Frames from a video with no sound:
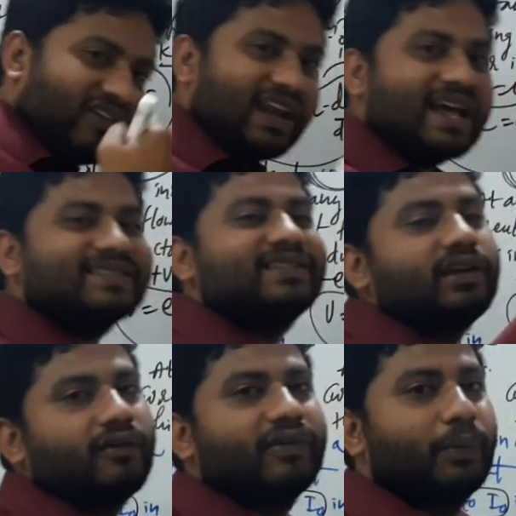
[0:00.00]
velocity
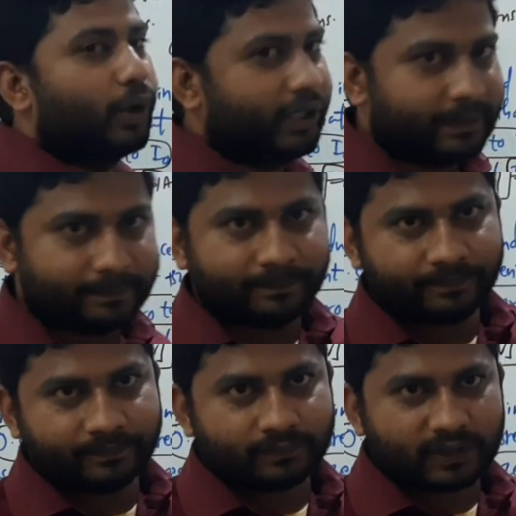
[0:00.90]
of a body.
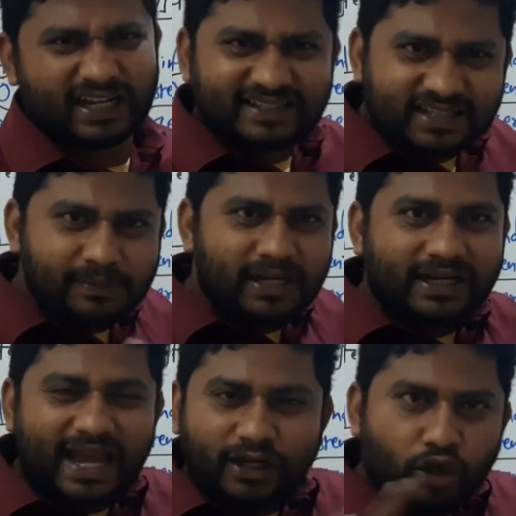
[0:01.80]
It's similar,
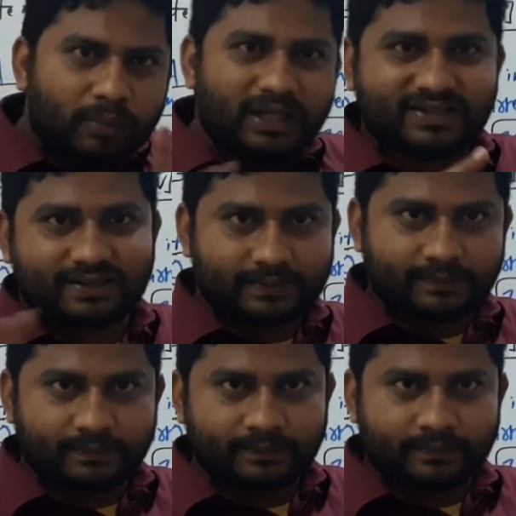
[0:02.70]
anomalous,
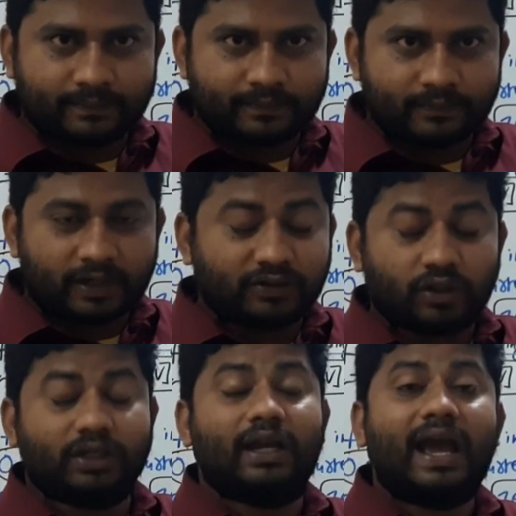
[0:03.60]
right?
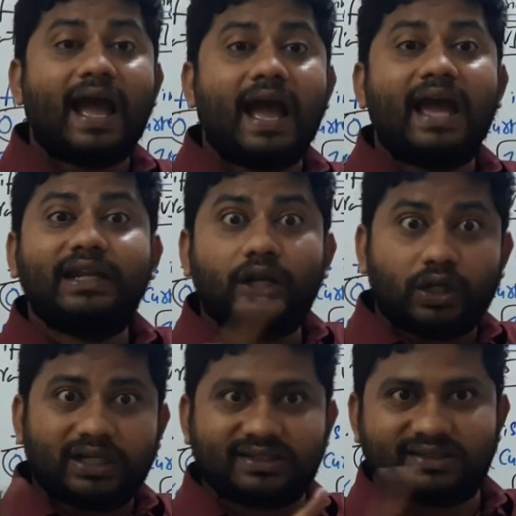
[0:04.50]
Sorry,
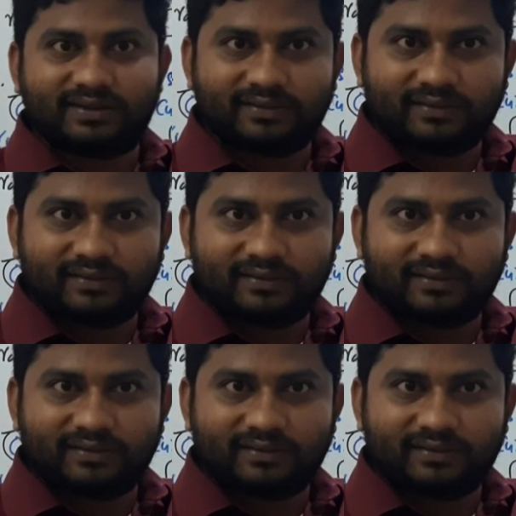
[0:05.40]
analogous.